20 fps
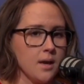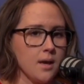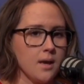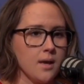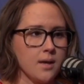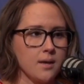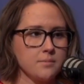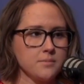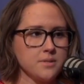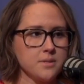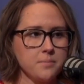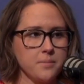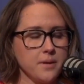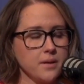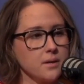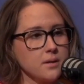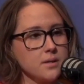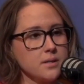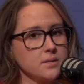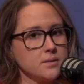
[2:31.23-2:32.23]
to
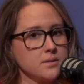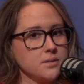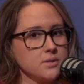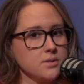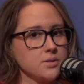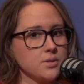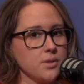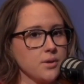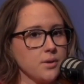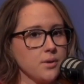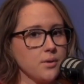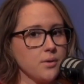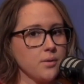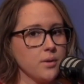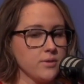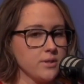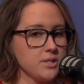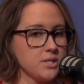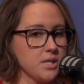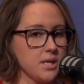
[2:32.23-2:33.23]
parents. So
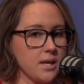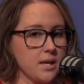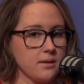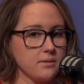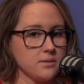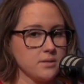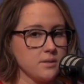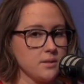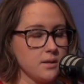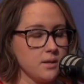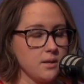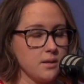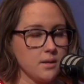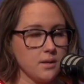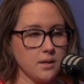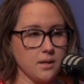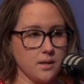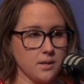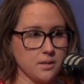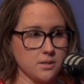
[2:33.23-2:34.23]
reaching out to the Caring
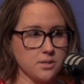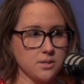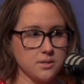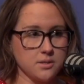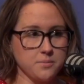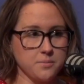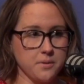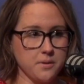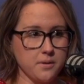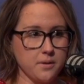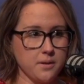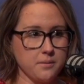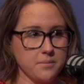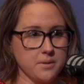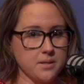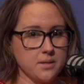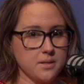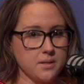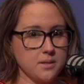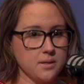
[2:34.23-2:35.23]
Connections program
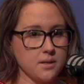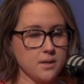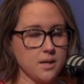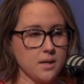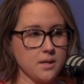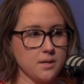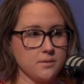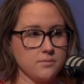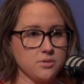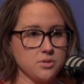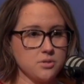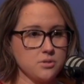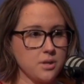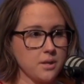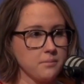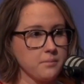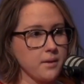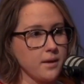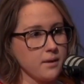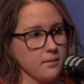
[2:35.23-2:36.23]
can kind of
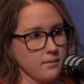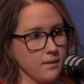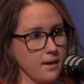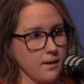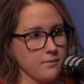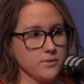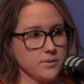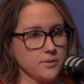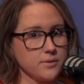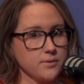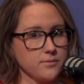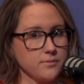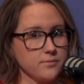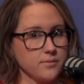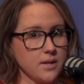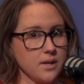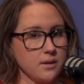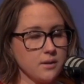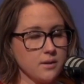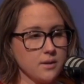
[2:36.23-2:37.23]
streamline that for
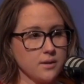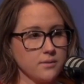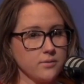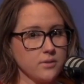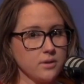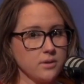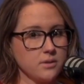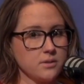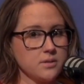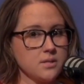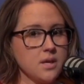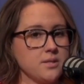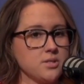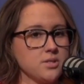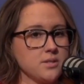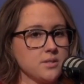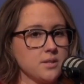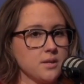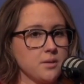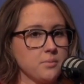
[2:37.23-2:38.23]
caregivers and
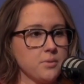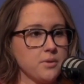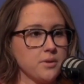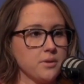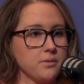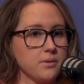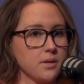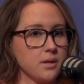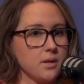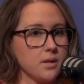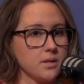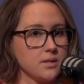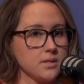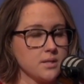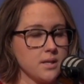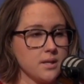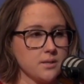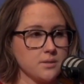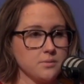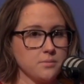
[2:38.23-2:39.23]
just kind of put you in
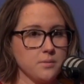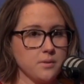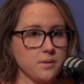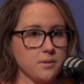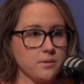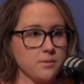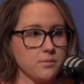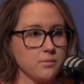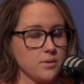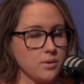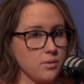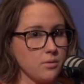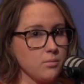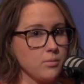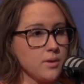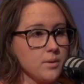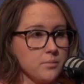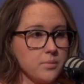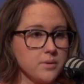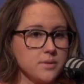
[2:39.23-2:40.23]
contact with, you know,
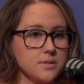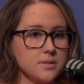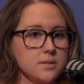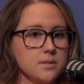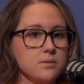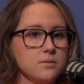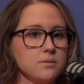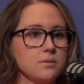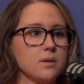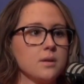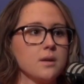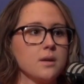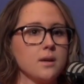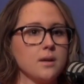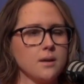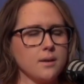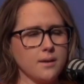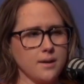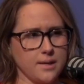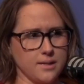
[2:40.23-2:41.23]
one person who can
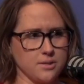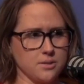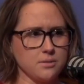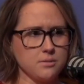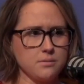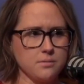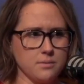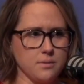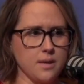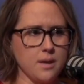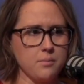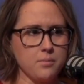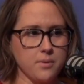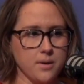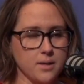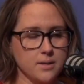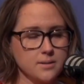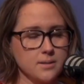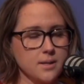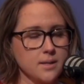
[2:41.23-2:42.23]
kind of guide you through that
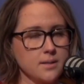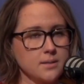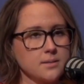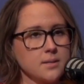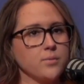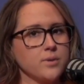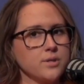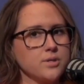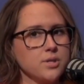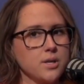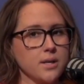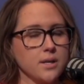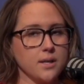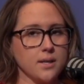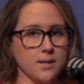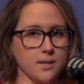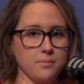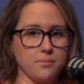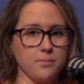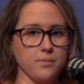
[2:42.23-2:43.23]
process. We try to
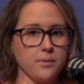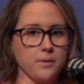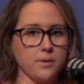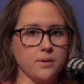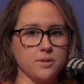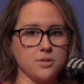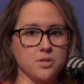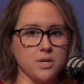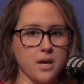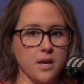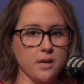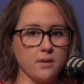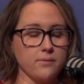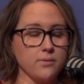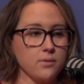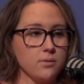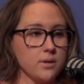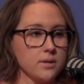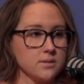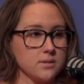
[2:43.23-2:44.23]
keep really good track of
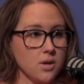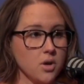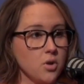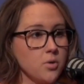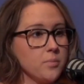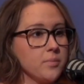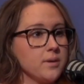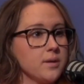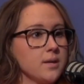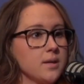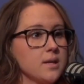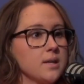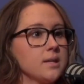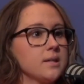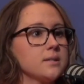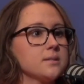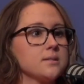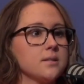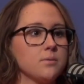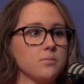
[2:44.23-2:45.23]
who has
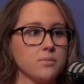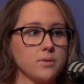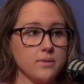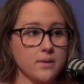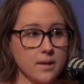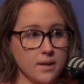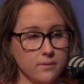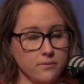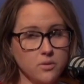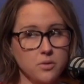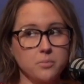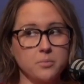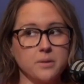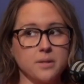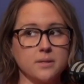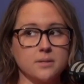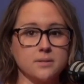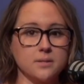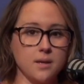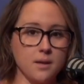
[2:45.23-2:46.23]
openings and when they have
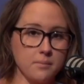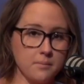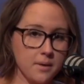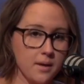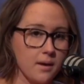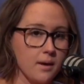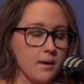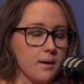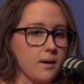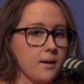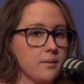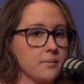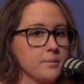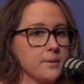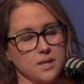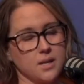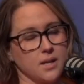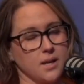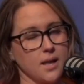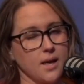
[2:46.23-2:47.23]
openings coming up
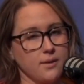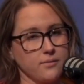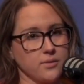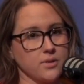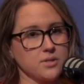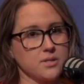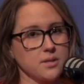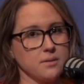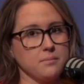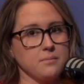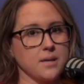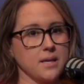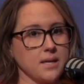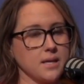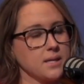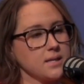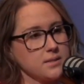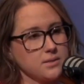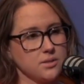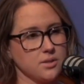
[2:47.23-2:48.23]
in an effort to make
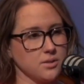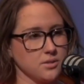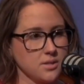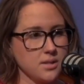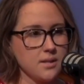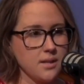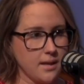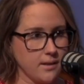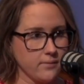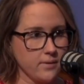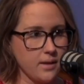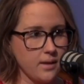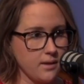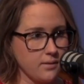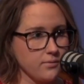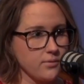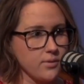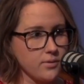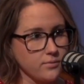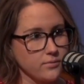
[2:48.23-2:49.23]
it easier to navigate for